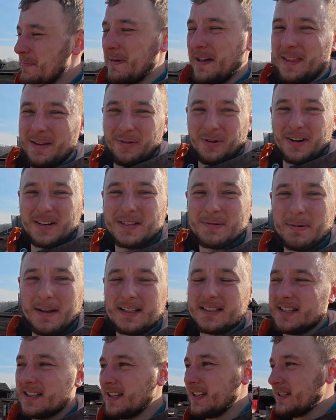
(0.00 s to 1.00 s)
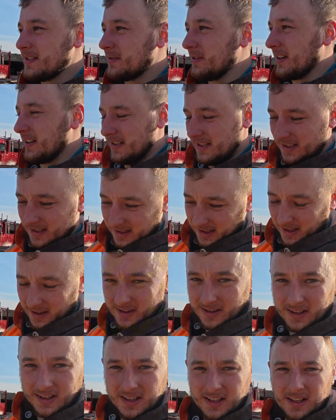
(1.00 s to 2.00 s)
Bet they weren't expecting this one. So
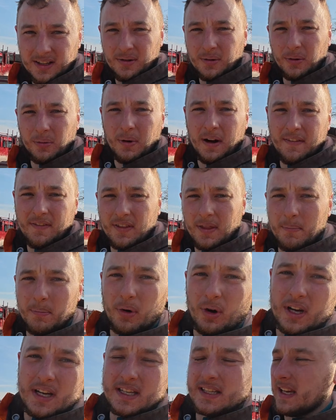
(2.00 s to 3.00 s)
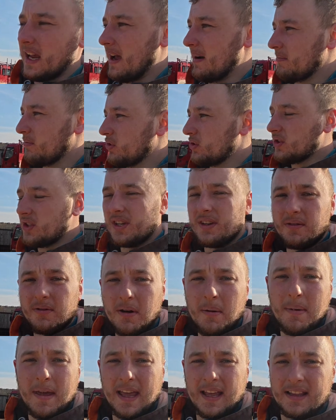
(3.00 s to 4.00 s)
we'll wait for the boys and we'll see you
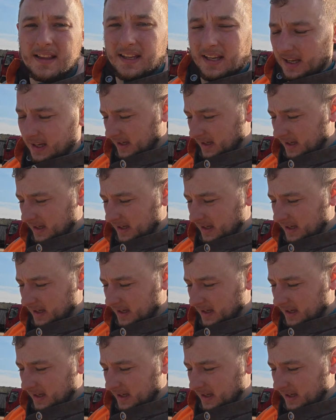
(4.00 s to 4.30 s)
in a bit.